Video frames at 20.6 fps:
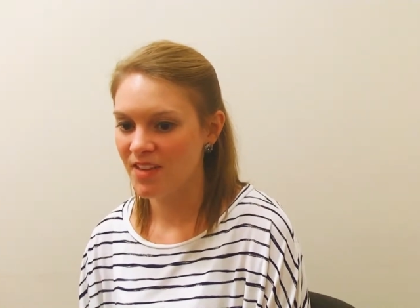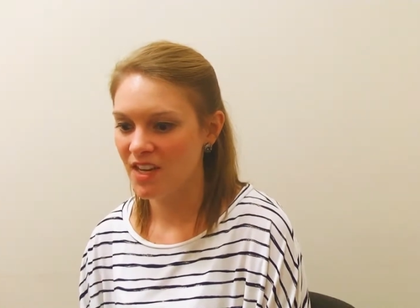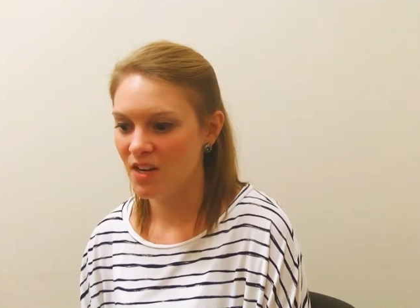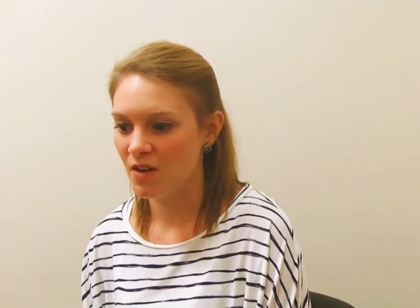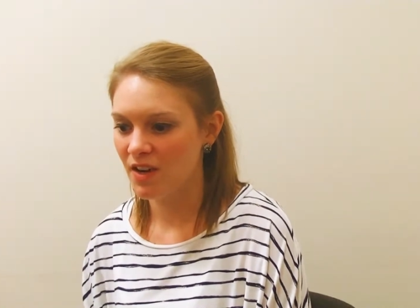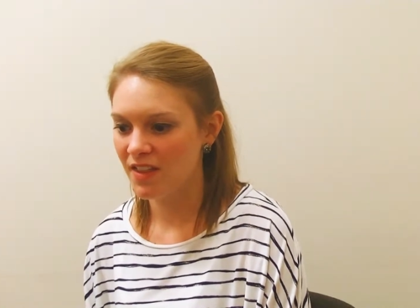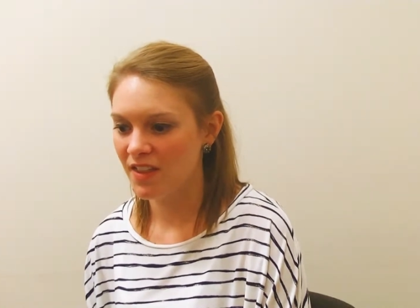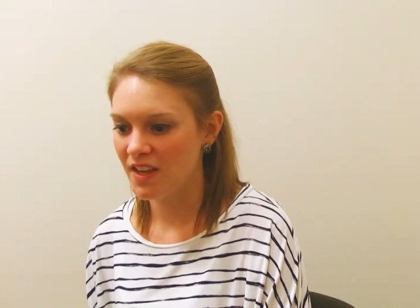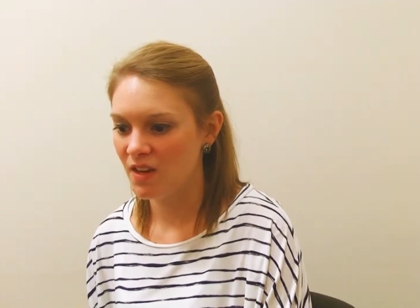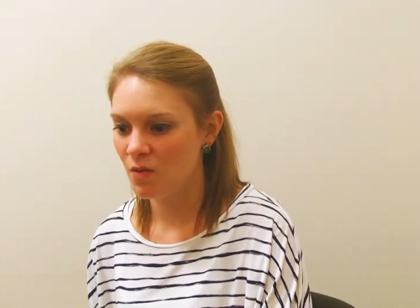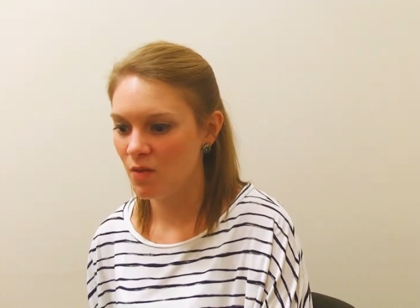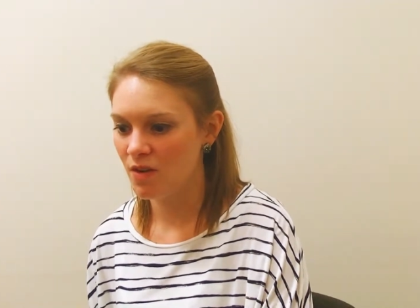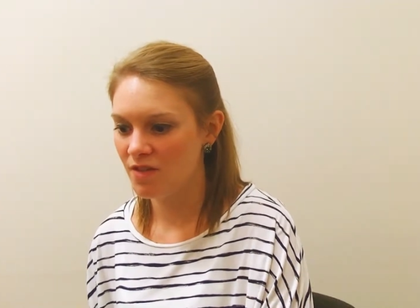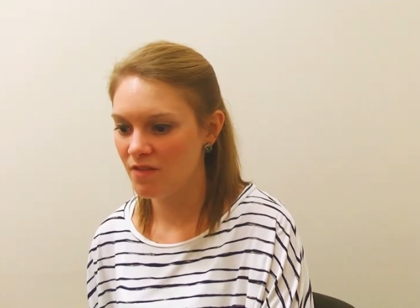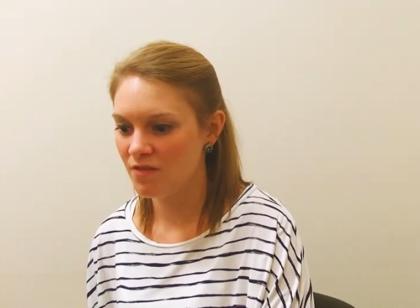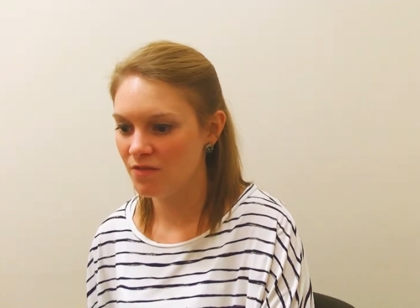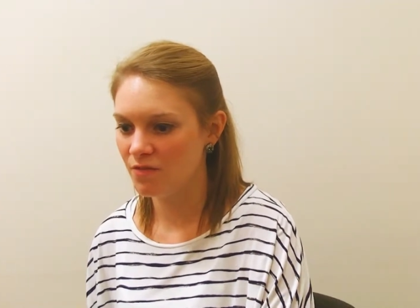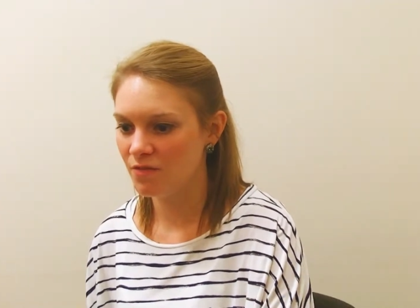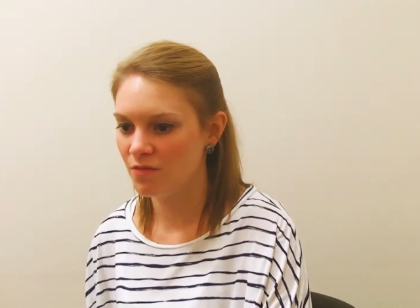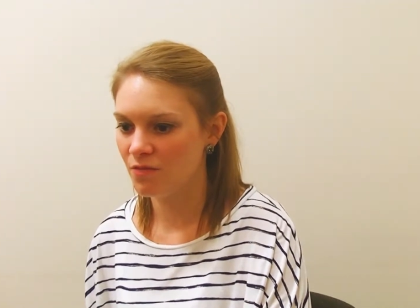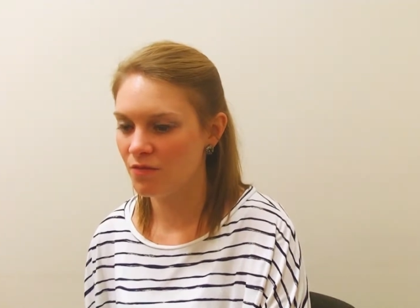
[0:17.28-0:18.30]
I think we've
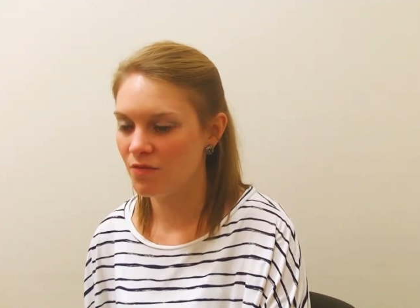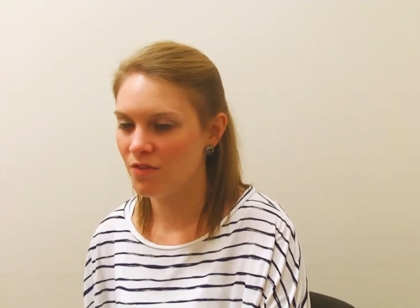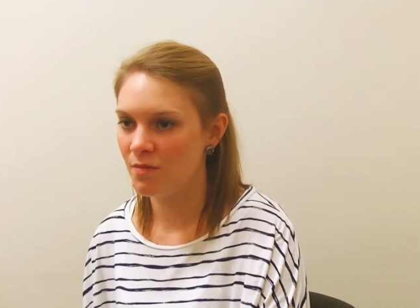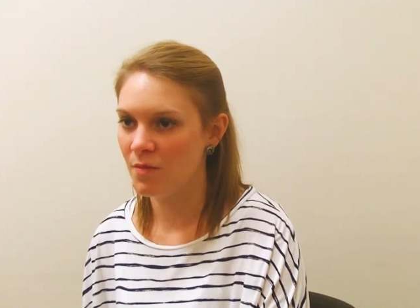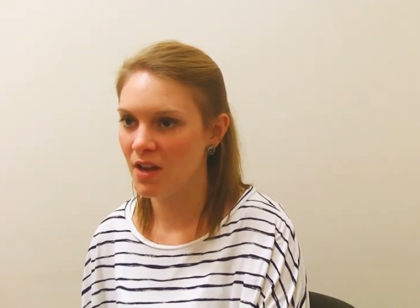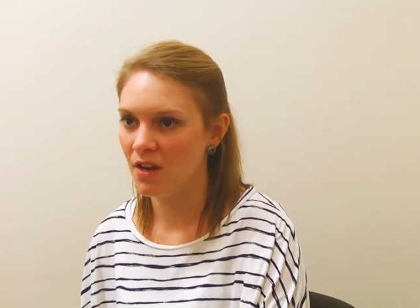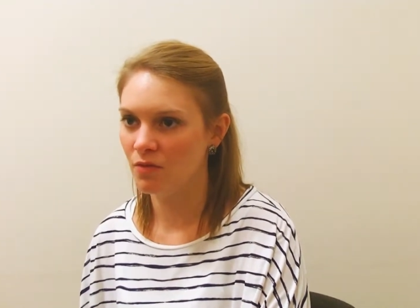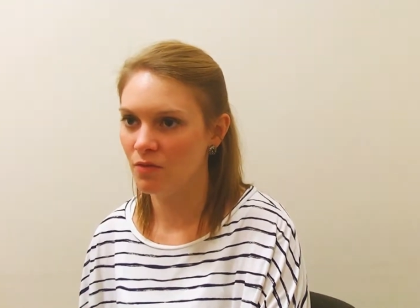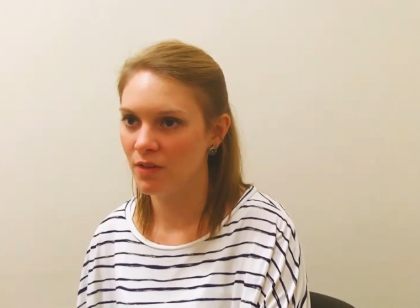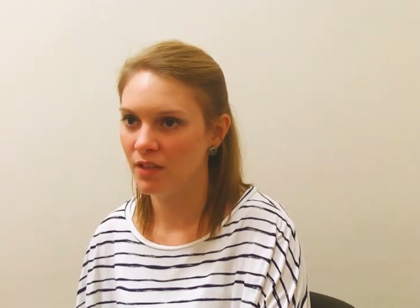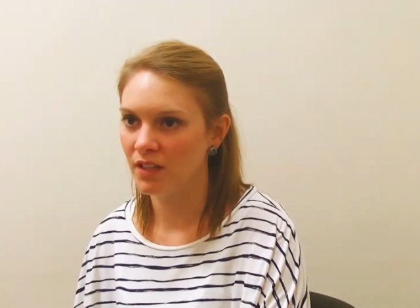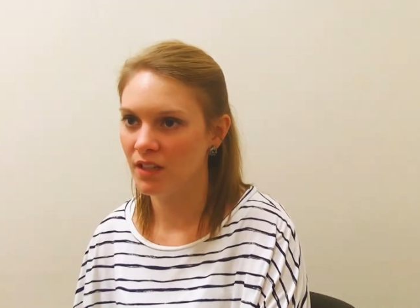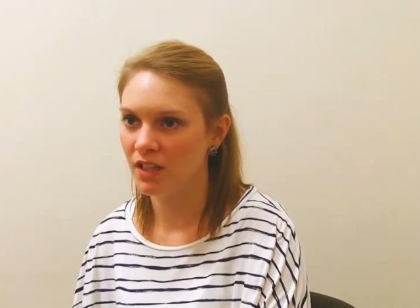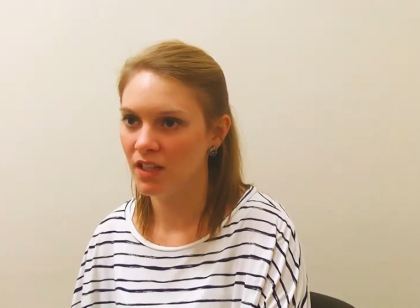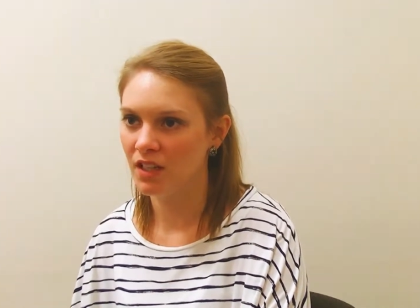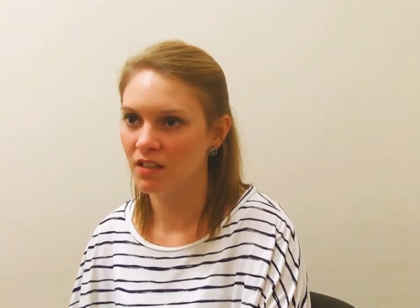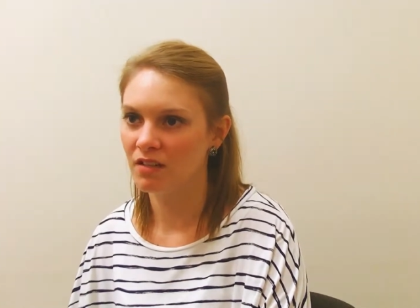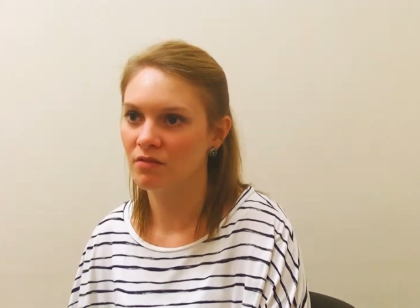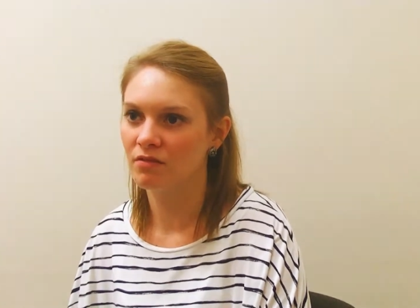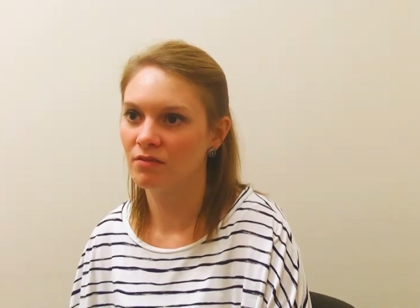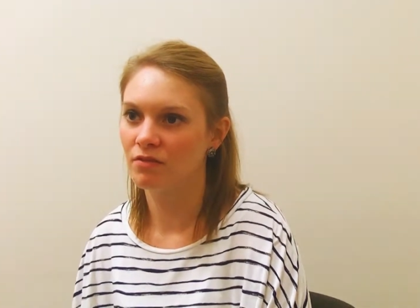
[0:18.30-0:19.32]
made a
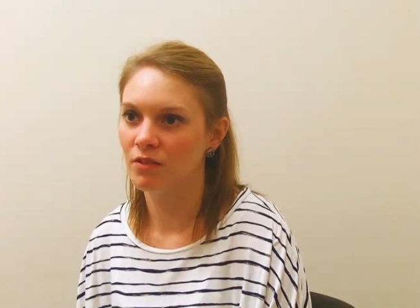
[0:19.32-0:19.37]
really